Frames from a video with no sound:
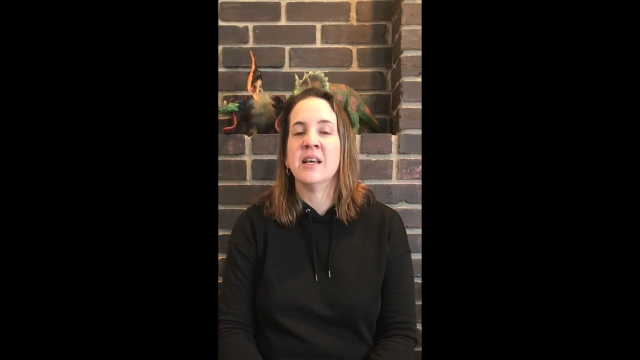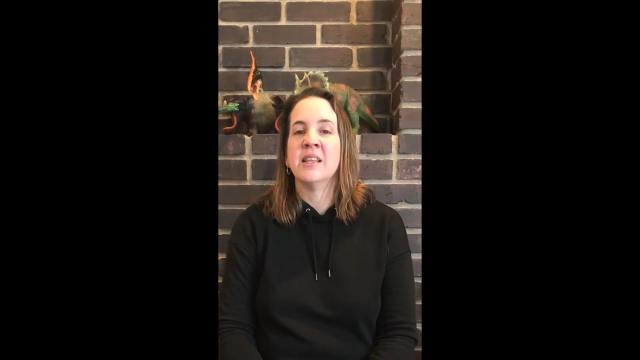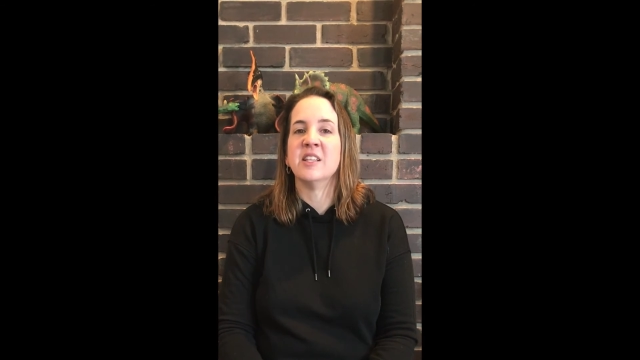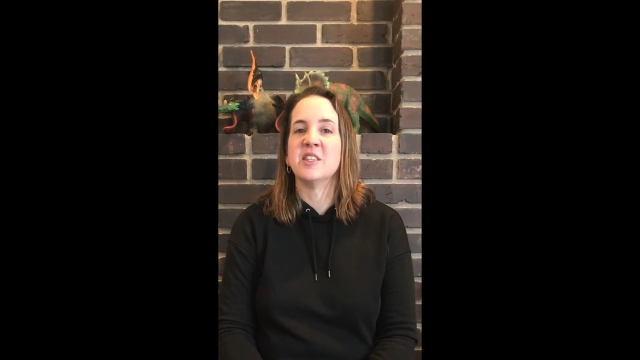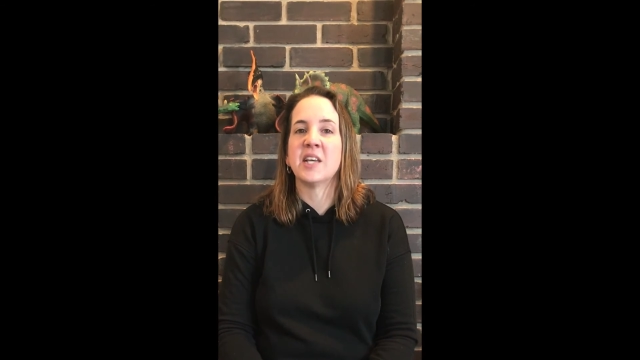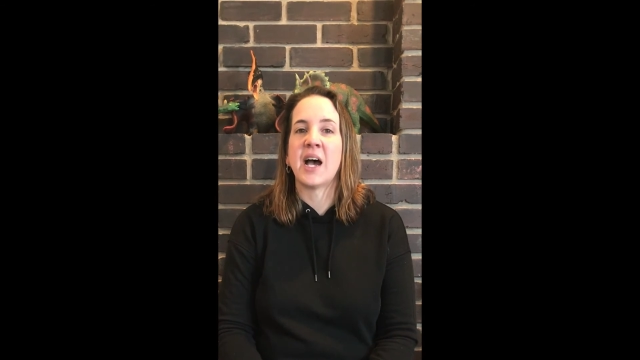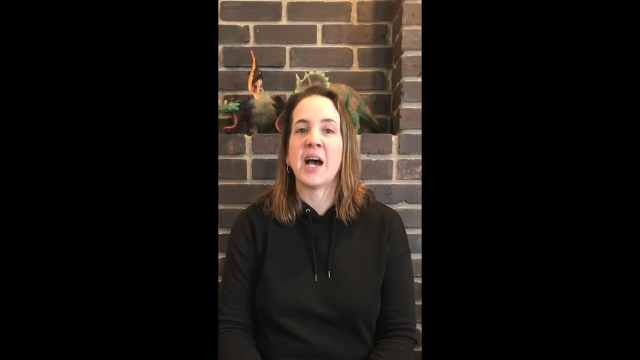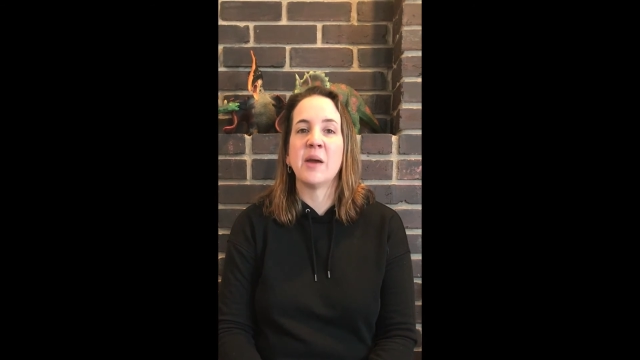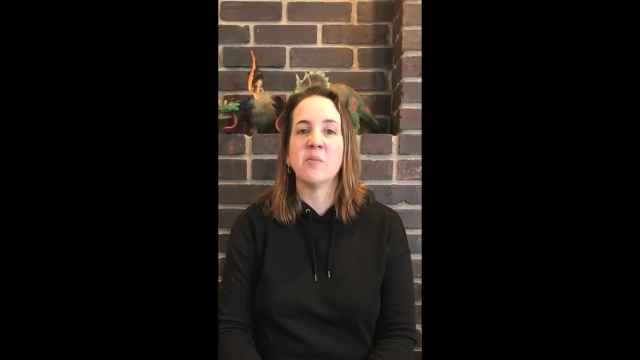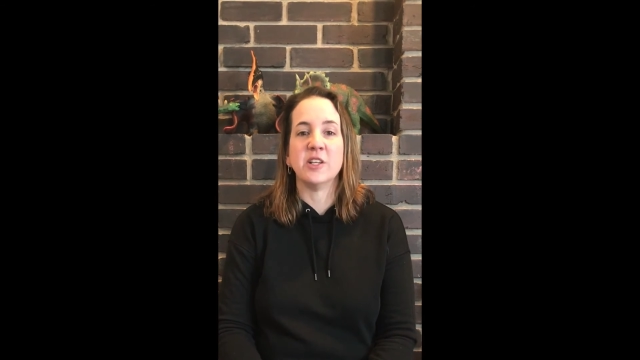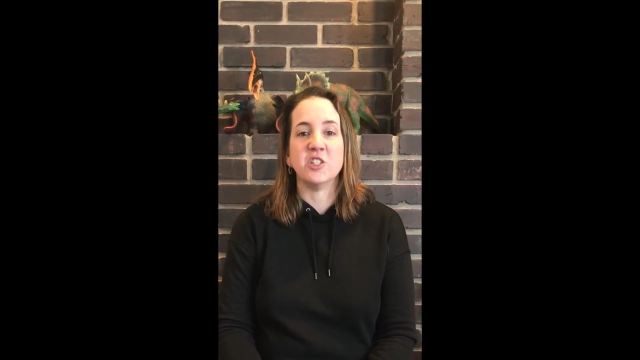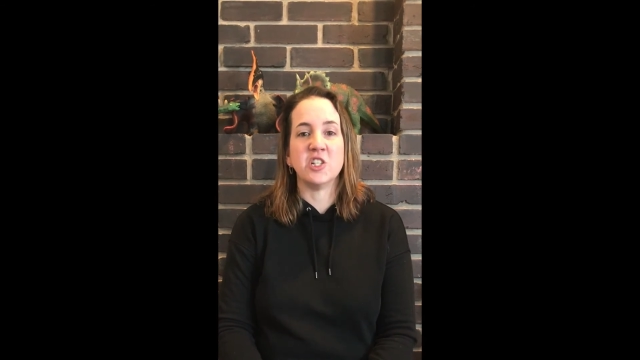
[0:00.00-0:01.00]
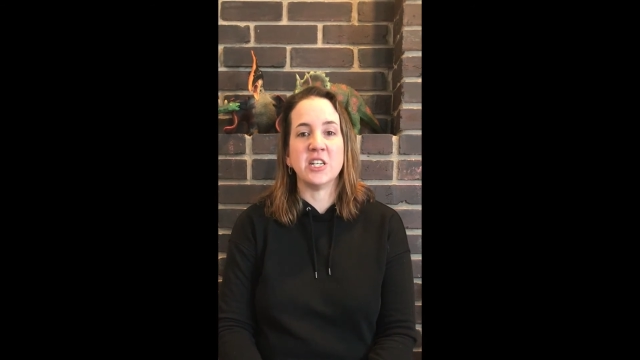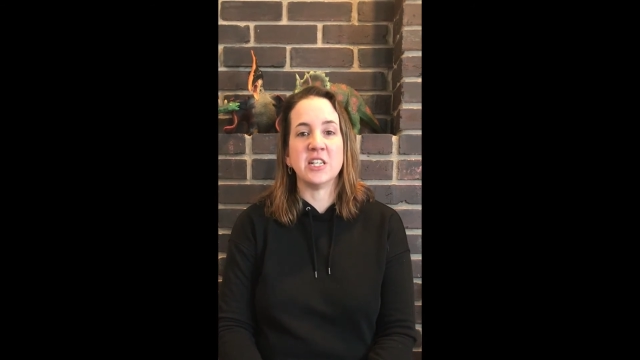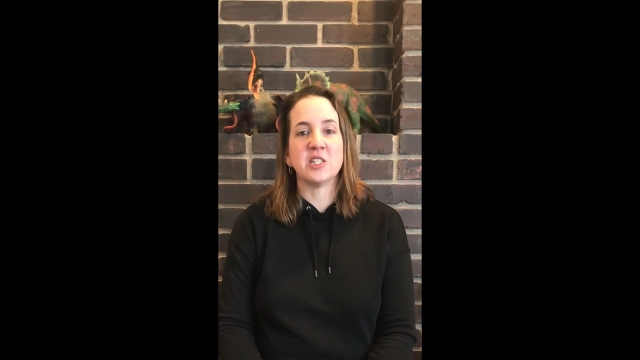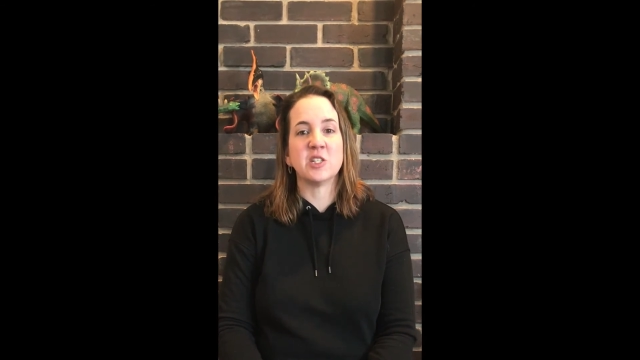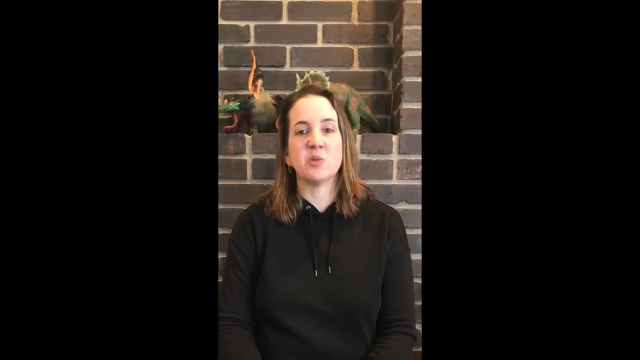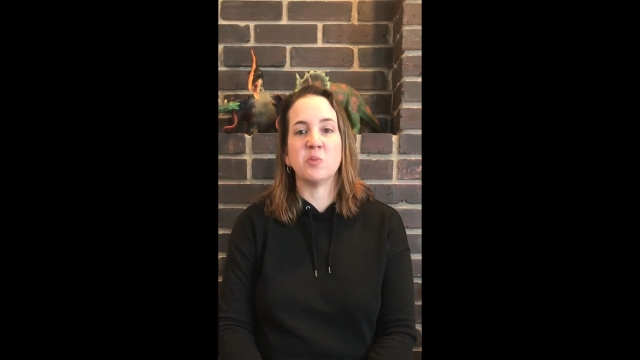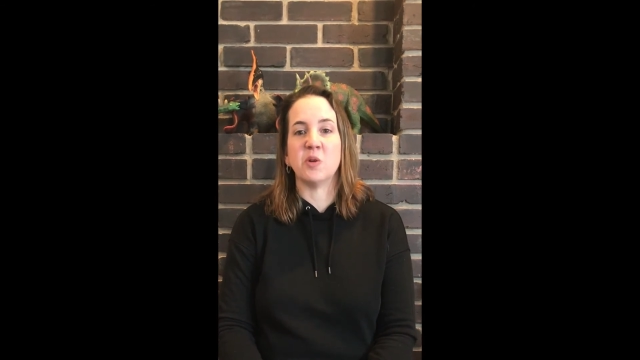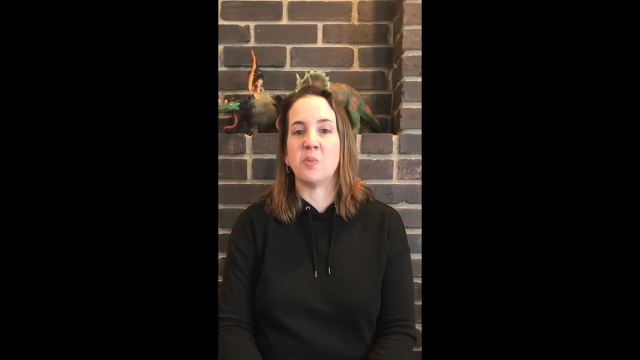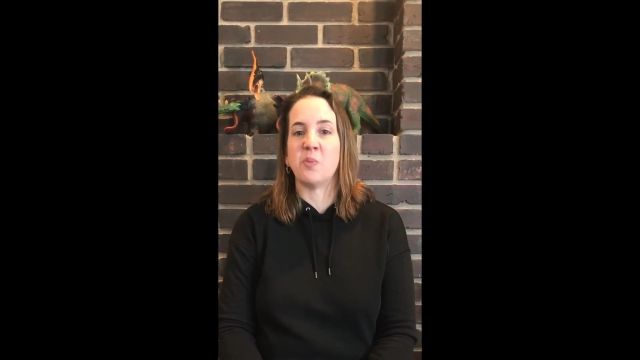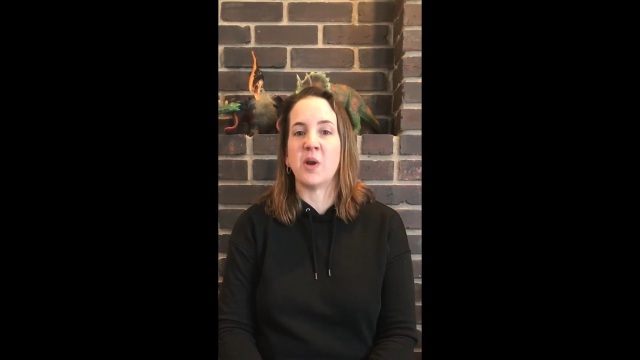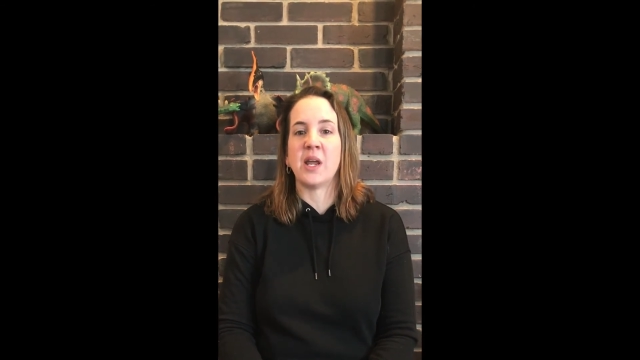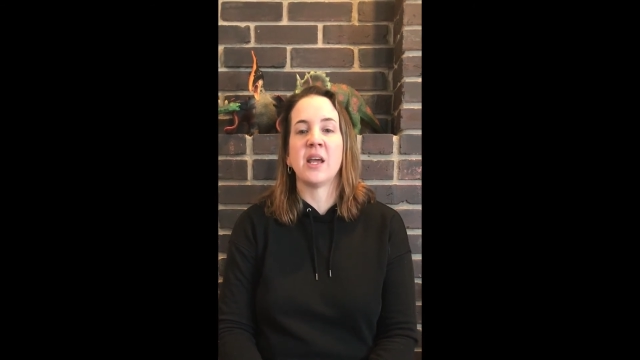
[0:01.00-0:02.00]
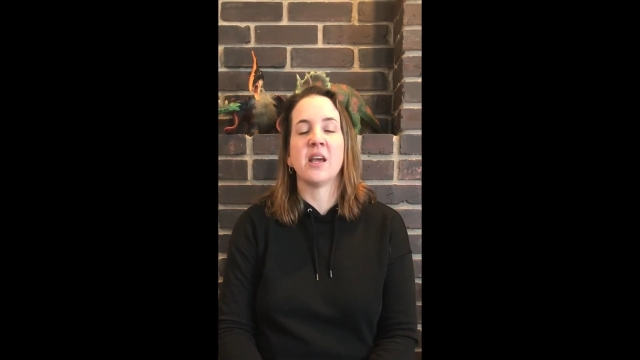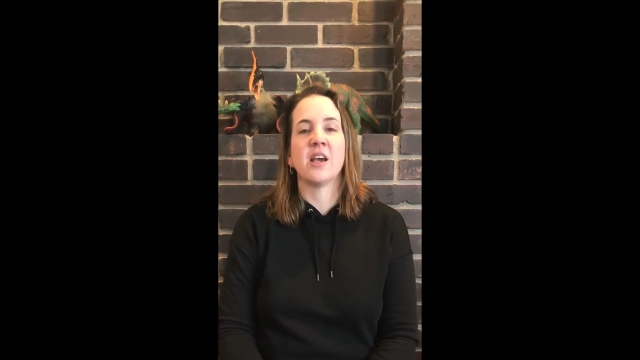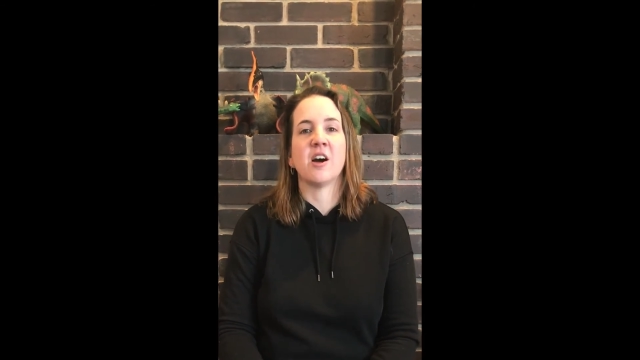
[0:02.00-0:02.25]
the time when Jesus would bring